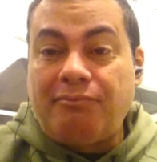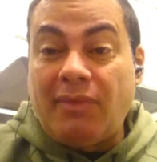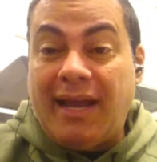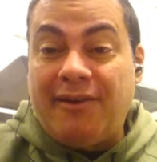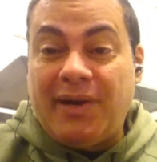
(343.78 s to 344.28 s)

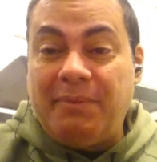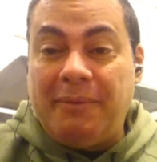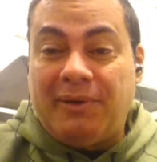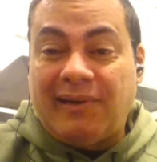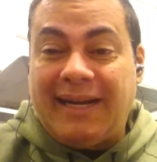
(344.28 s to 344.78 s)
And
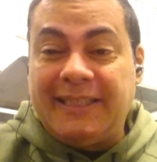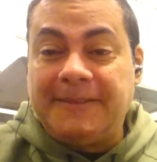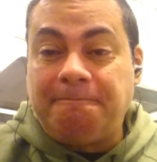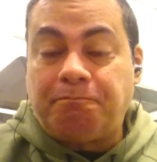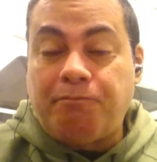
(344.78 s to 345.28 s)
remember, guys,
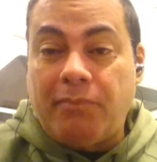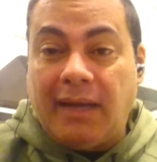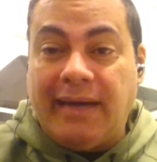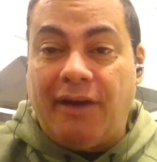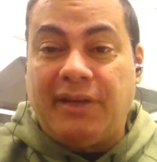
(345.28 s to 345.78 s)

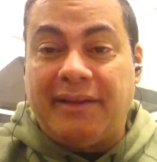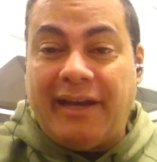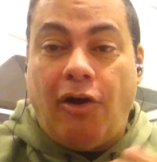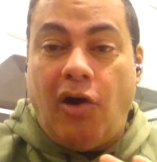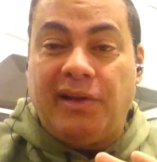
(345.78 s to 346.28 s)
now that the
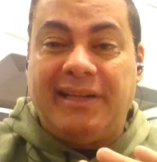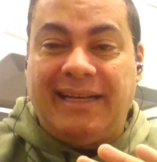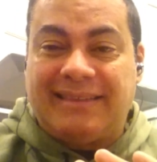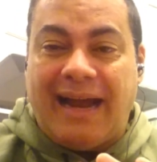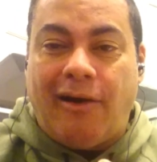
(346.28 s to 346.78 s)

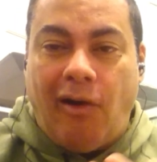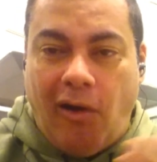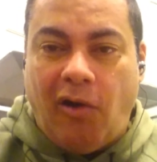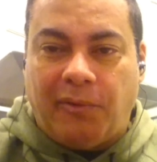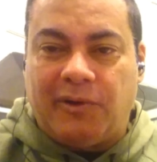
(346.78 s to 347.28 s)
holidays are
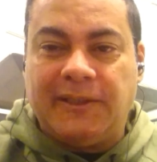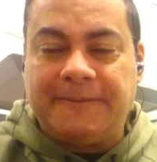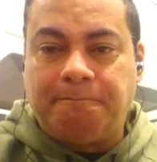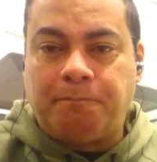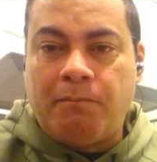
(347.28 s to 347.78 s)
over,
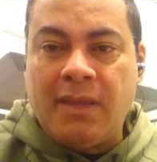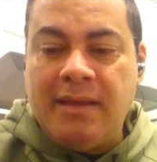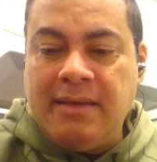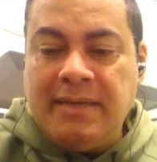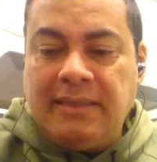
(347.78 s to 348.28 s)

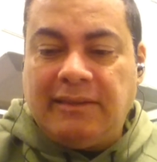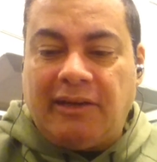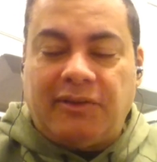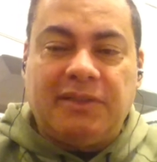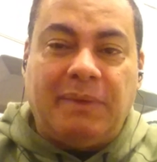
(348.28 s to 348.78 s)
the
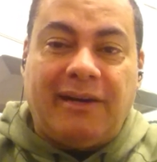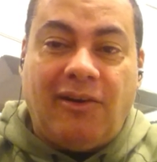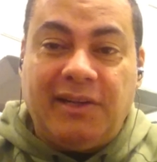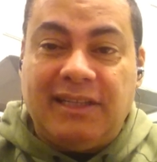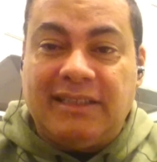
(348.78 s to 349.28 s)
Christmas
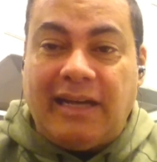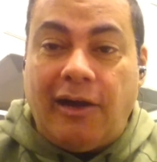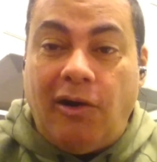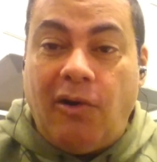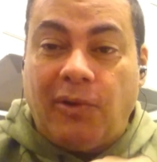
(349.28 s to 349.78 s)
holidays are
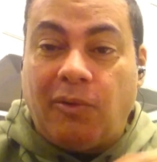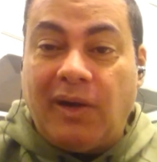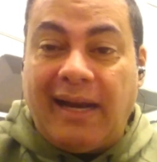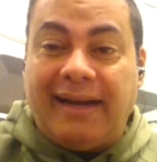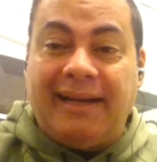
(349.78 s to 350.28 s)
over, we
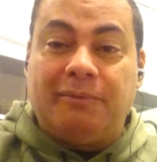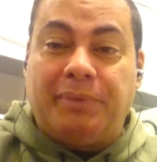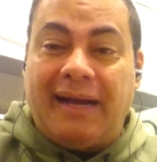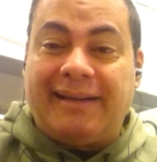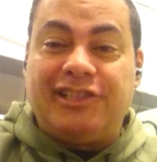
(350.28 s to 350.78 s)
gotta get
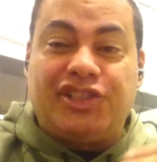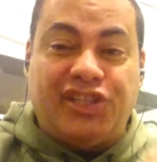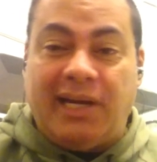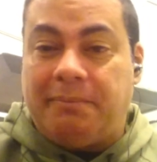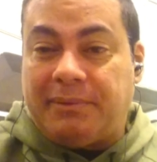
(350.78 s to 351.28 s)
back in
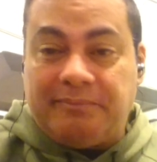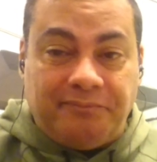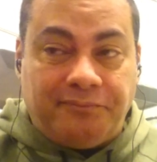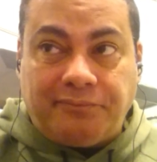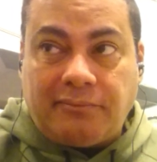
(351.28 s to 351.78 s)
shape.
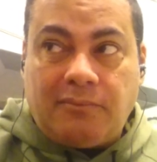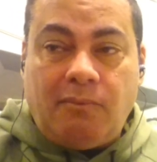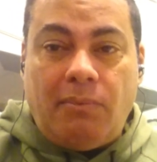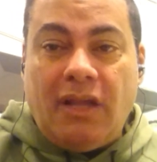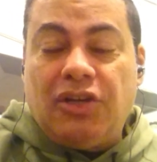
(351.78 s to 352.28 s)

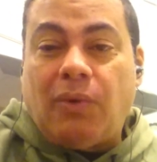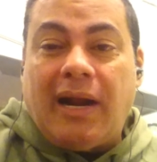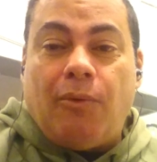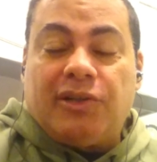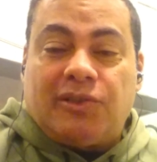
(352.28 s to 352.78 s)
Because
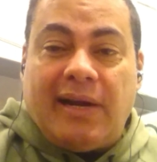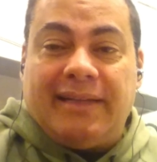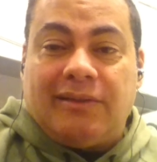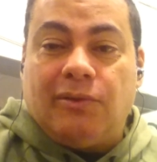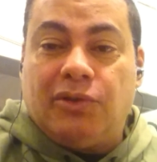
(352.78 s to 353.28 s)
what I was
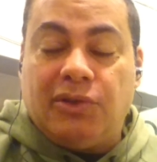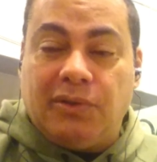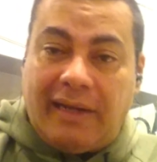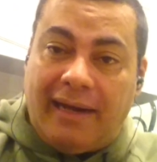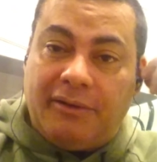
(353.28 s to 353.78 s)
trying to do
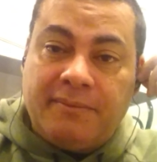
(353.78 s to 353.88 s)
now,